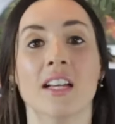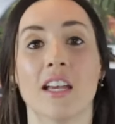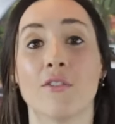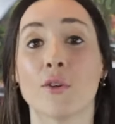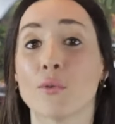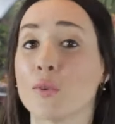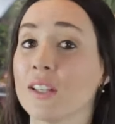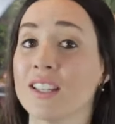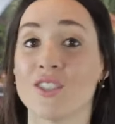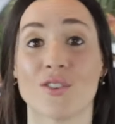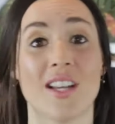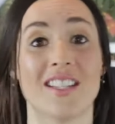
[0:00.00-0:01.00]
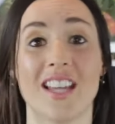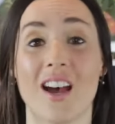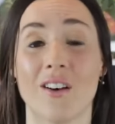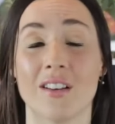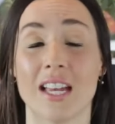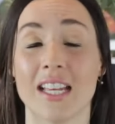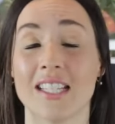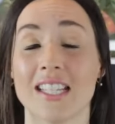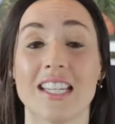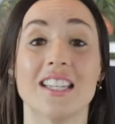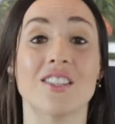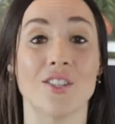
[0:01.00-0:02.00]
If you're really stressed out, it's
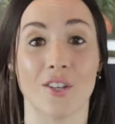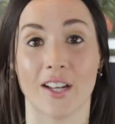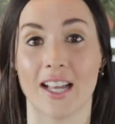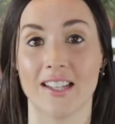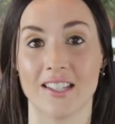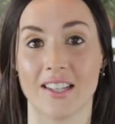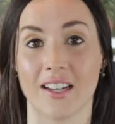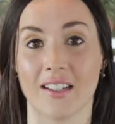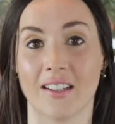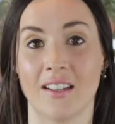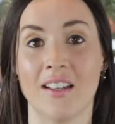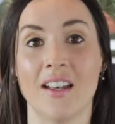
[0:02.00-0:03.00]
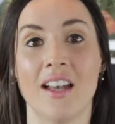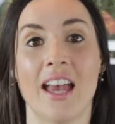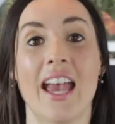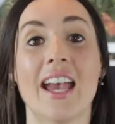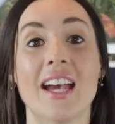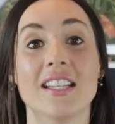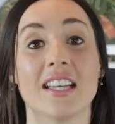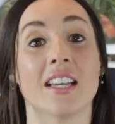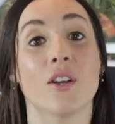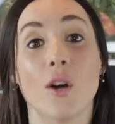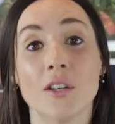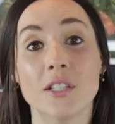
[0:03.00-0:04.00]
easier to get sick. And it
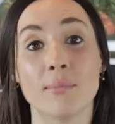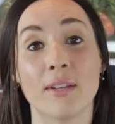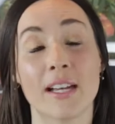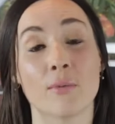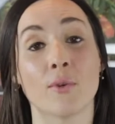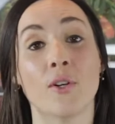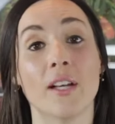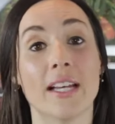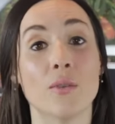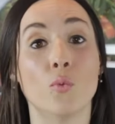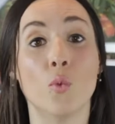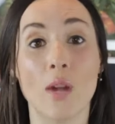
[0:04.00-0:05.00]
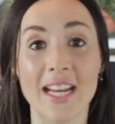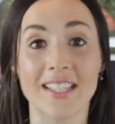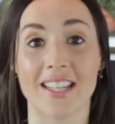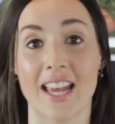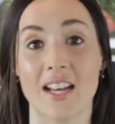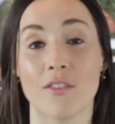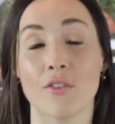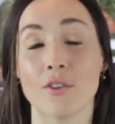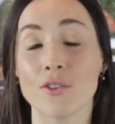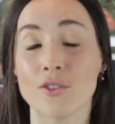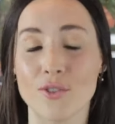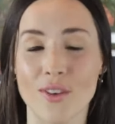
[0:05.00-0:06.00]
can also play a role in weight gain. If
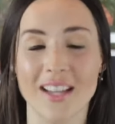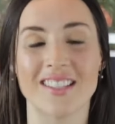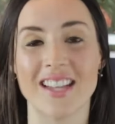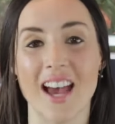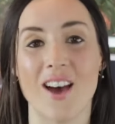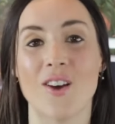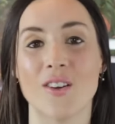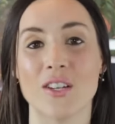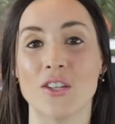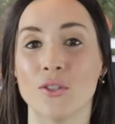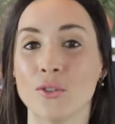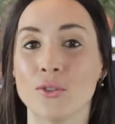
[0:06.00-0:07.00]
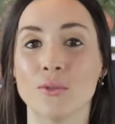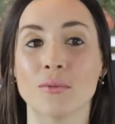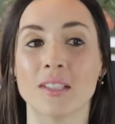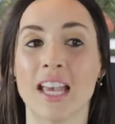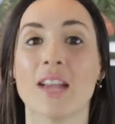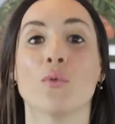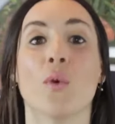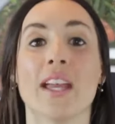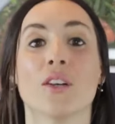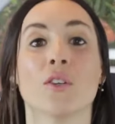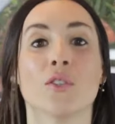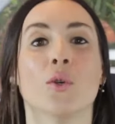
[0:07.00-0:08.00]
you're stressed out, you'll gain
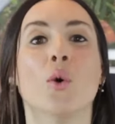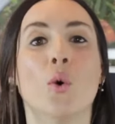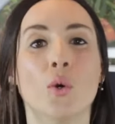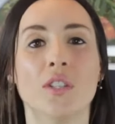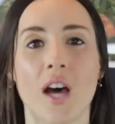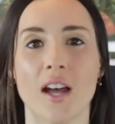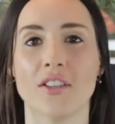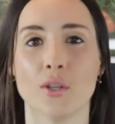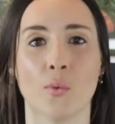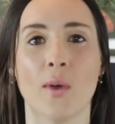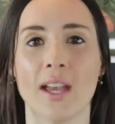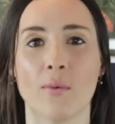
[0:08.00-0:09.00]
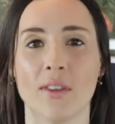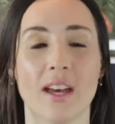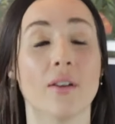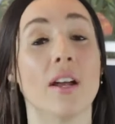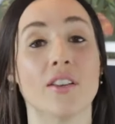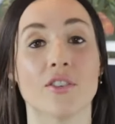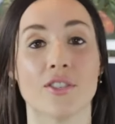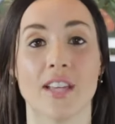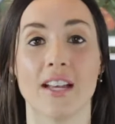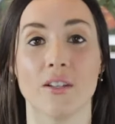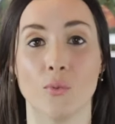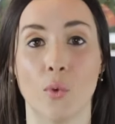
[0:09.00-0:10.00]
weight or you'll hold on to weight without
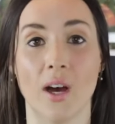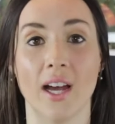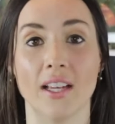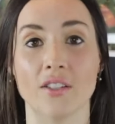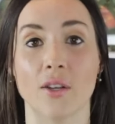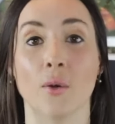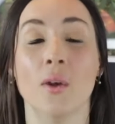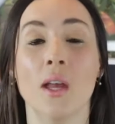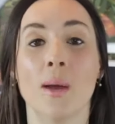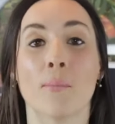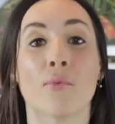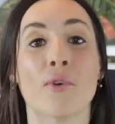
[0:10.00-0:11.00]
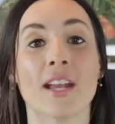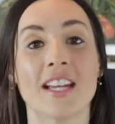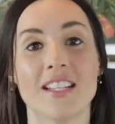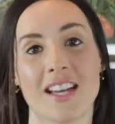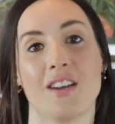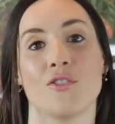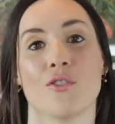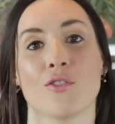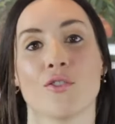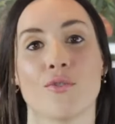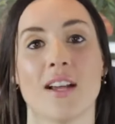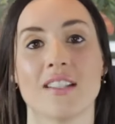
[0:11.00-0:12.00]
understanding why. So bringing down your
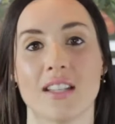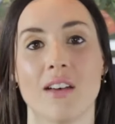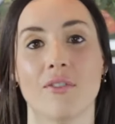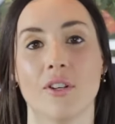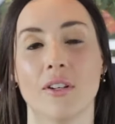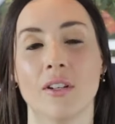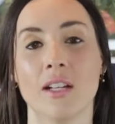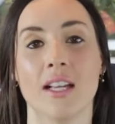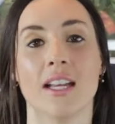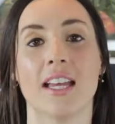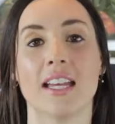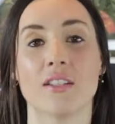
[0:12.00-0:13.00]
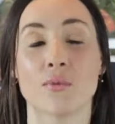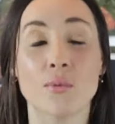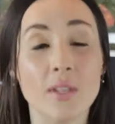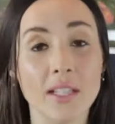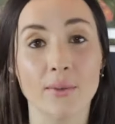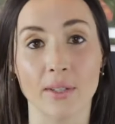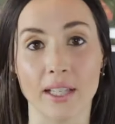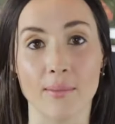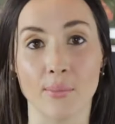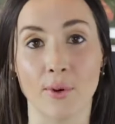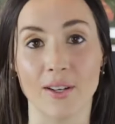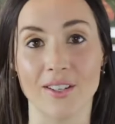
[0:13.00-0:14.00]
stress level is really, really
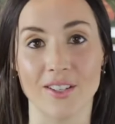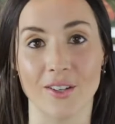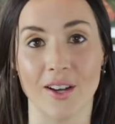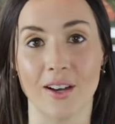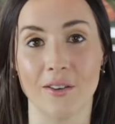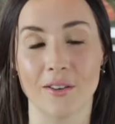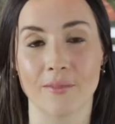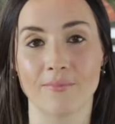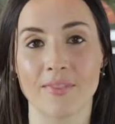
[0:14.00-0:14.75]
important to your health.